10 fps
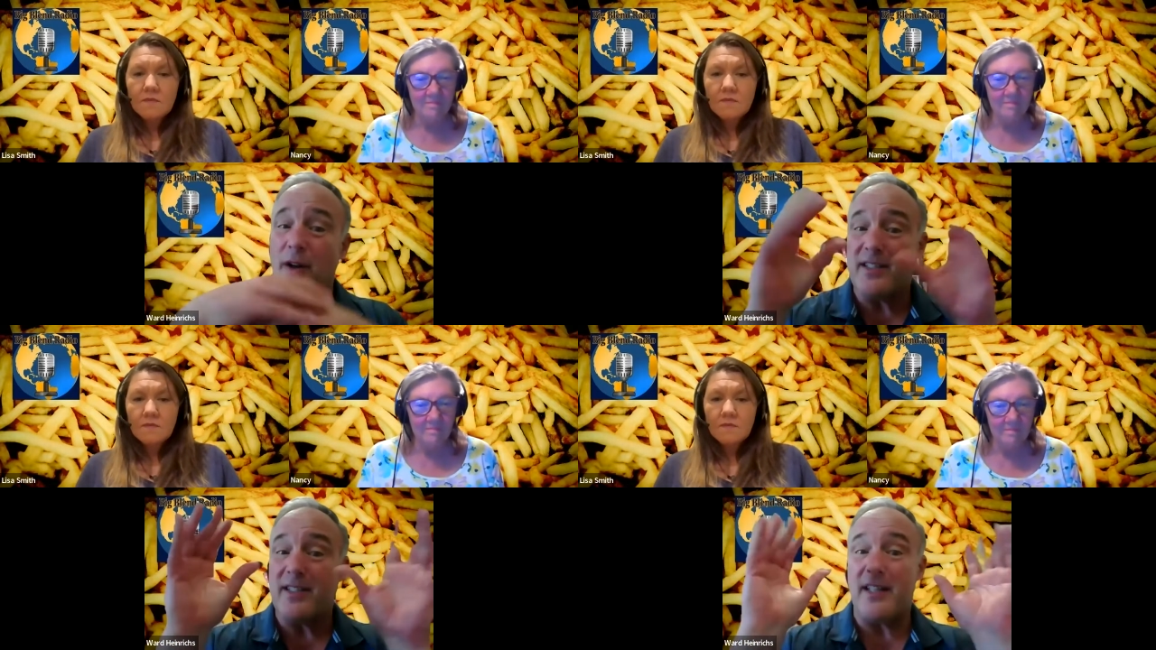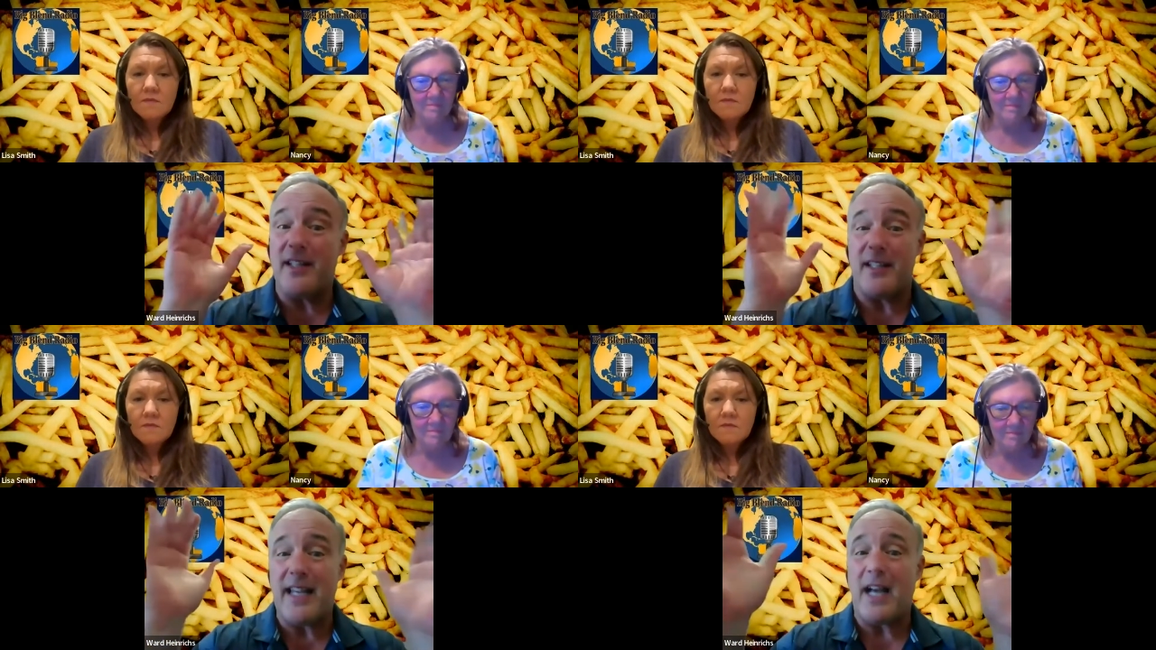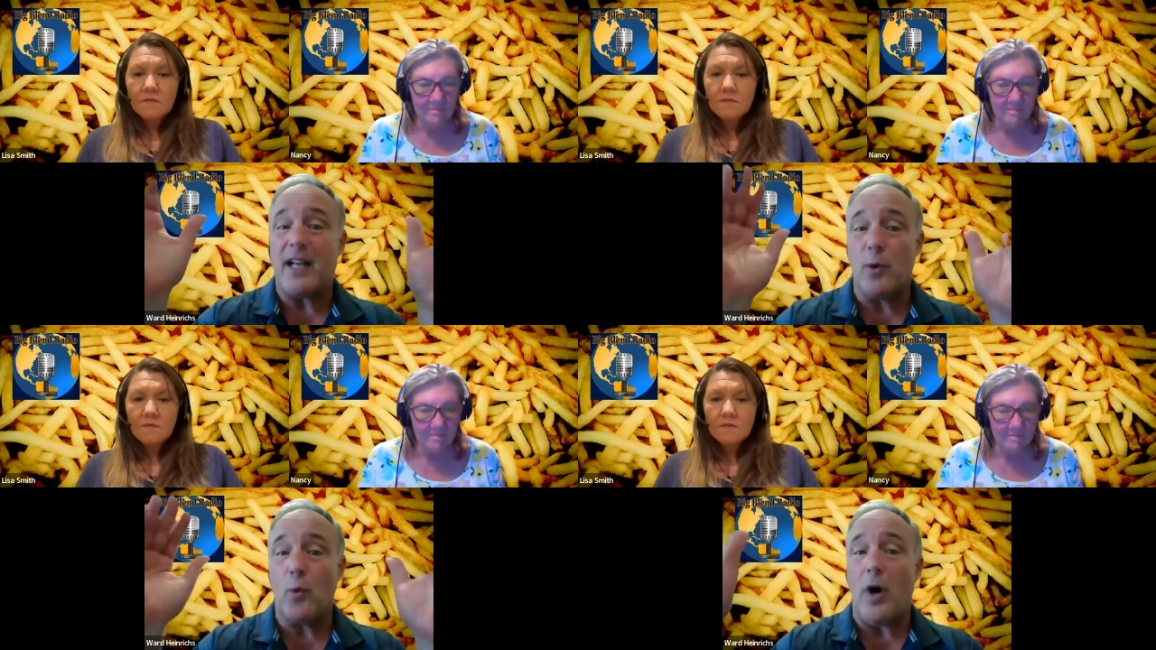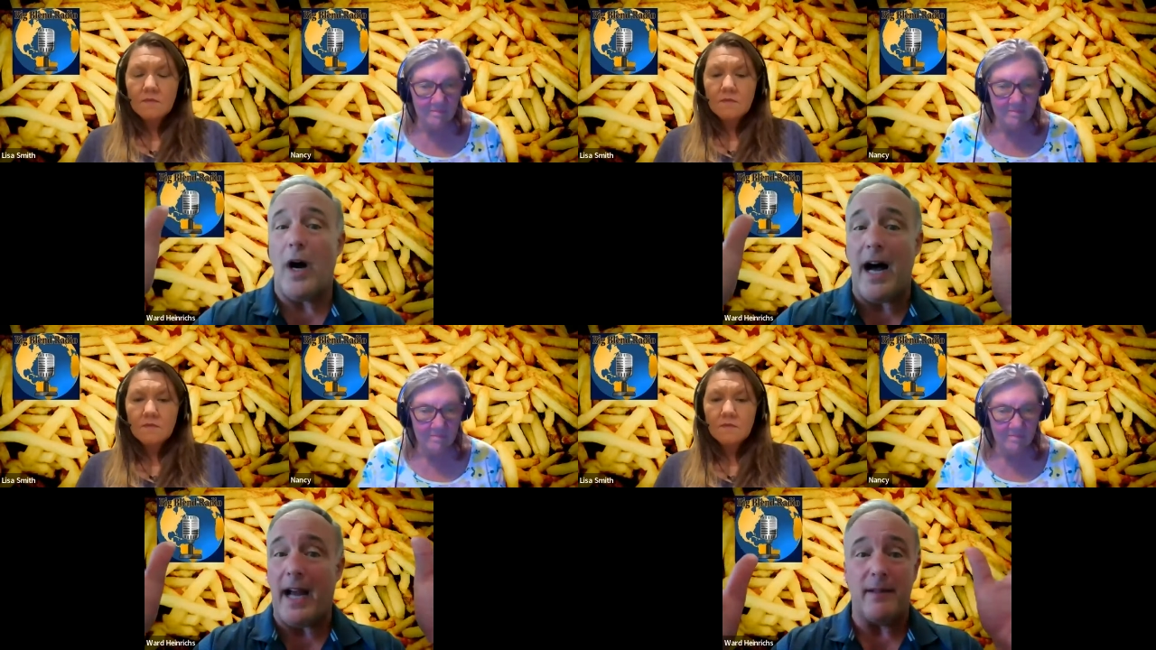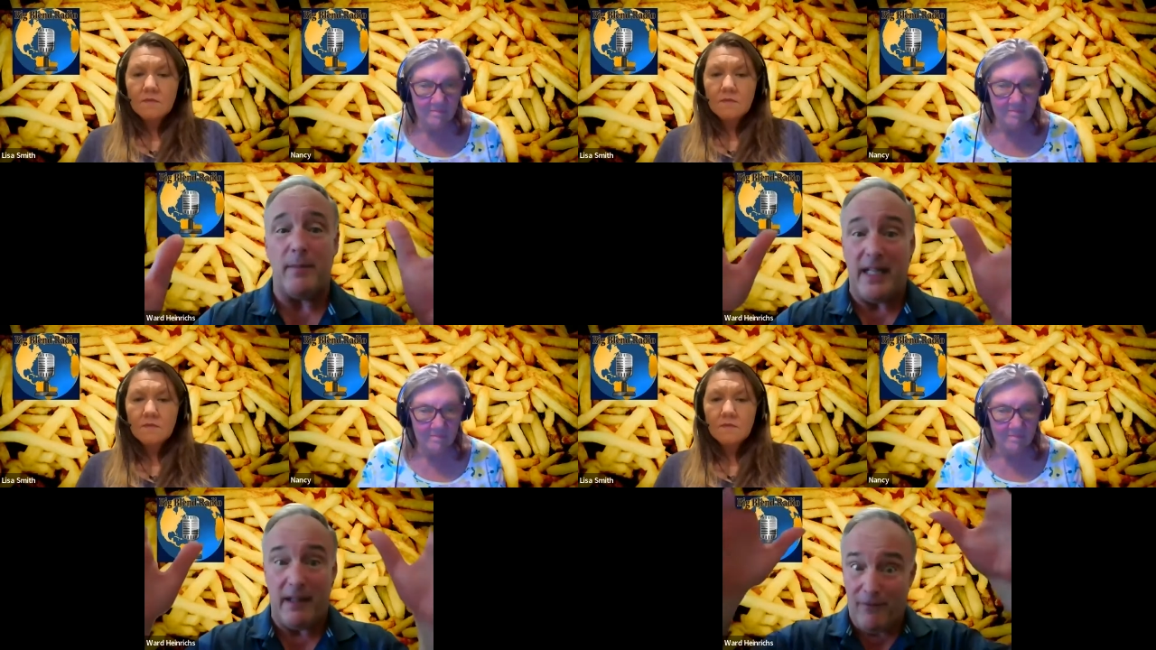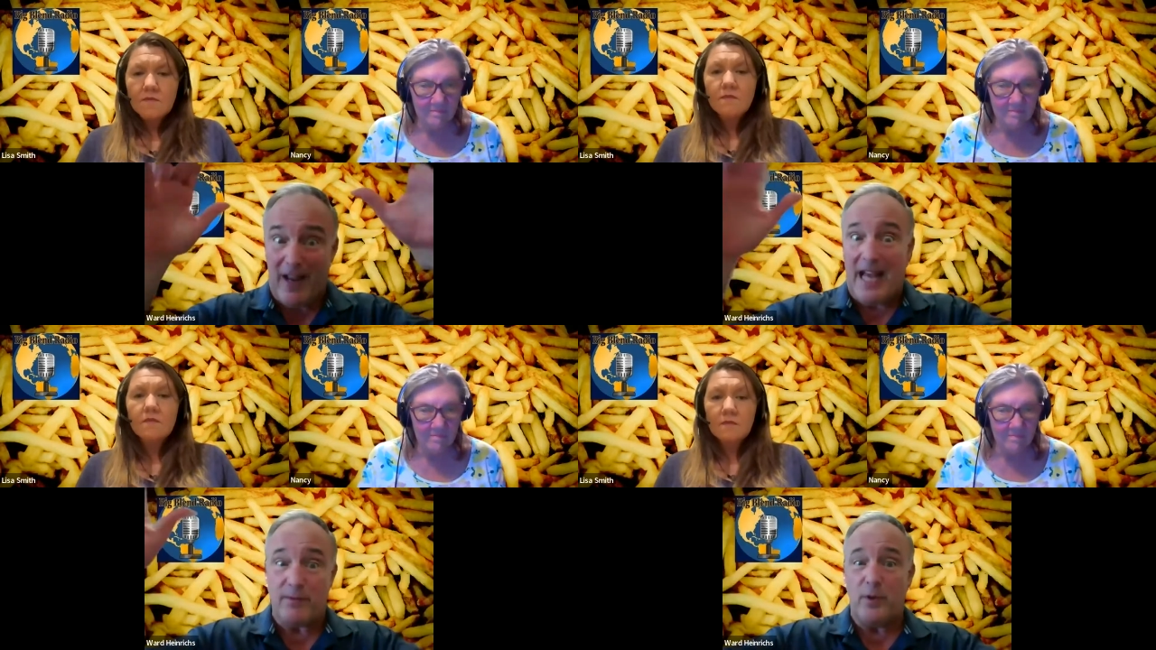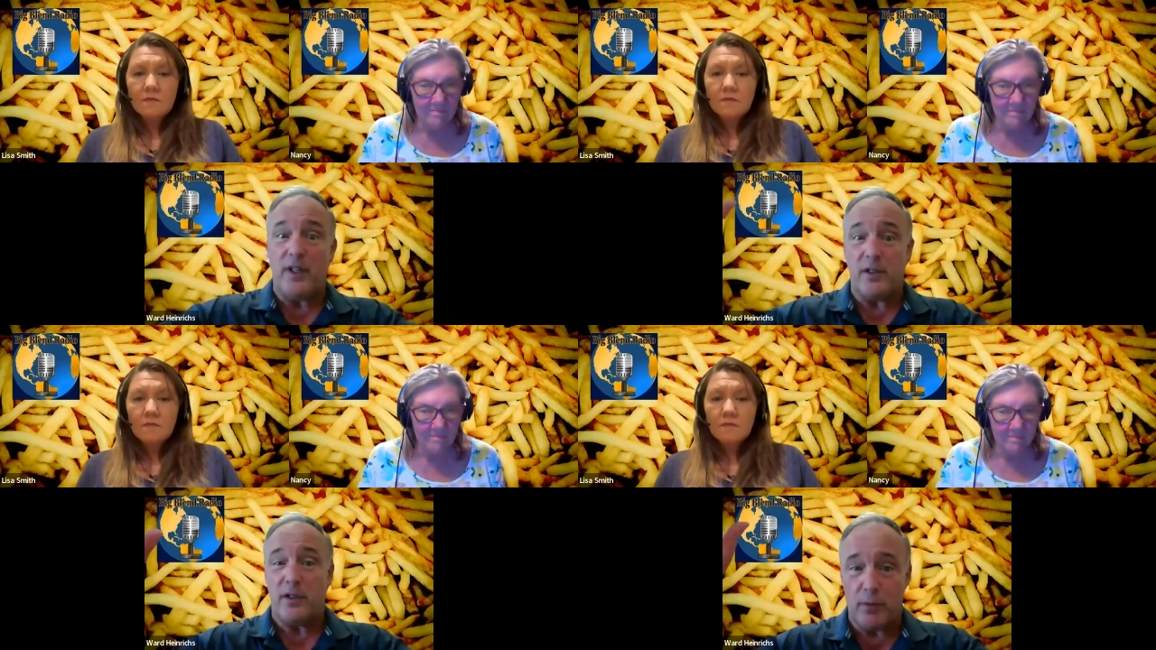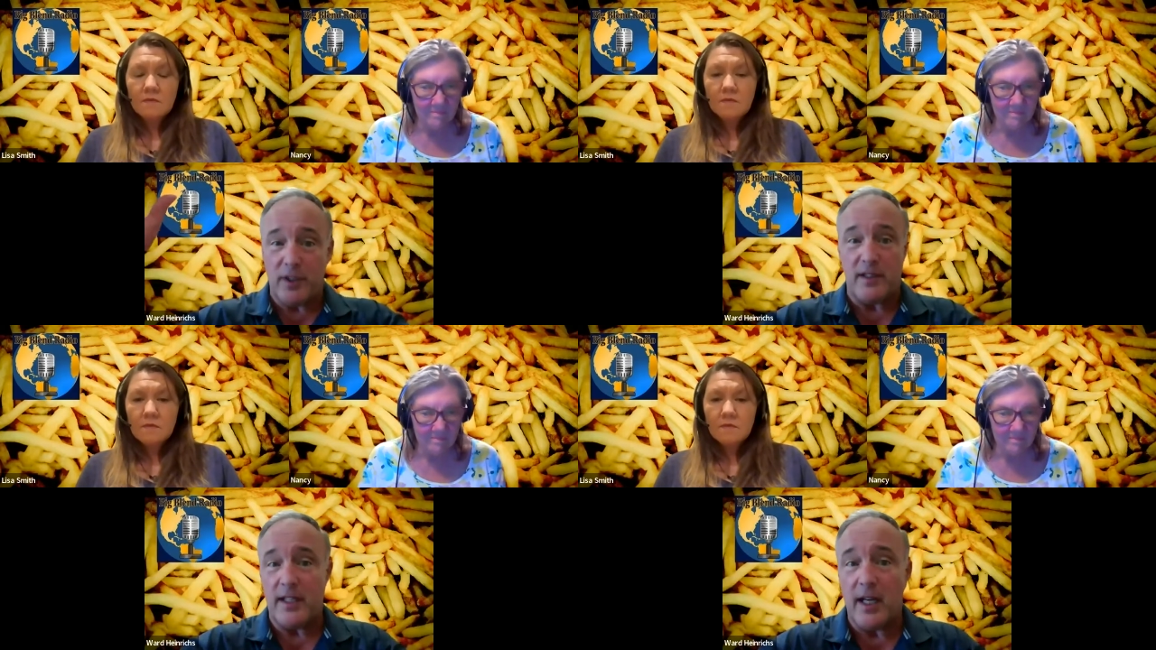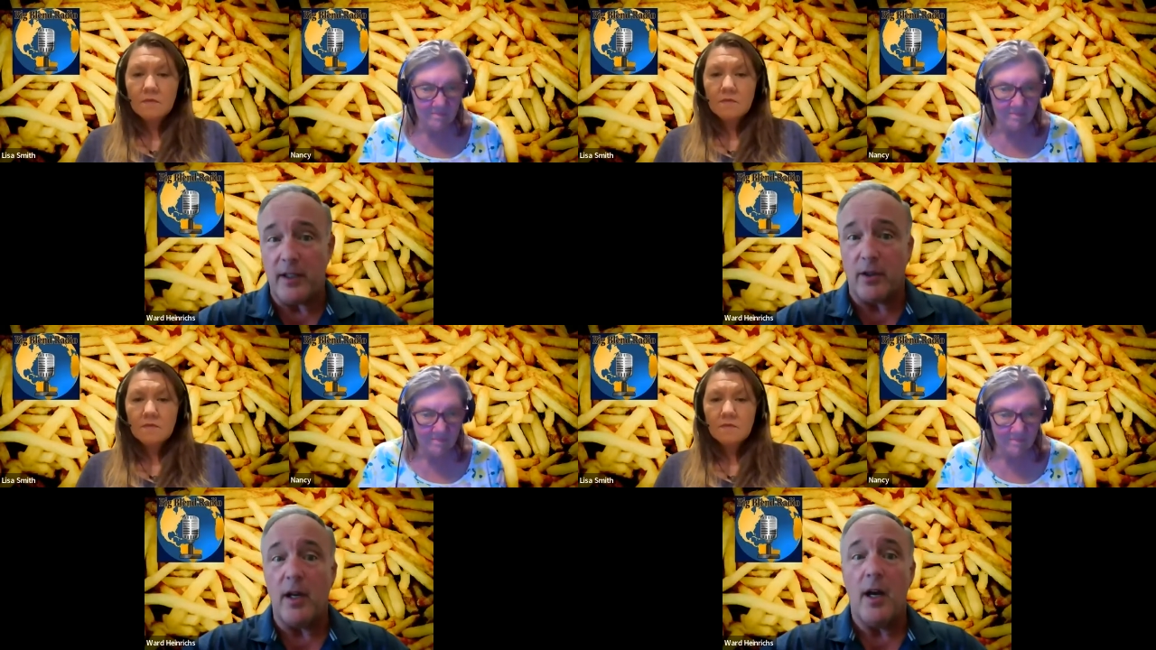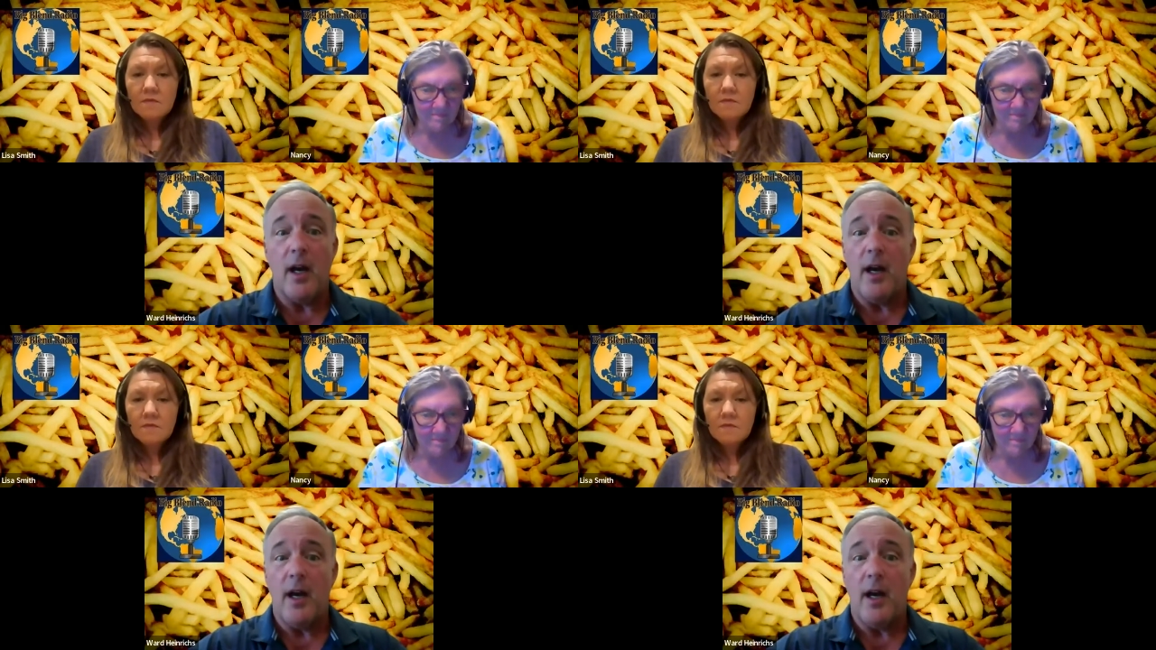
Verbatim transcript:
Speaker 1: It's it's a sector wide, meaning fast food industry is a sector.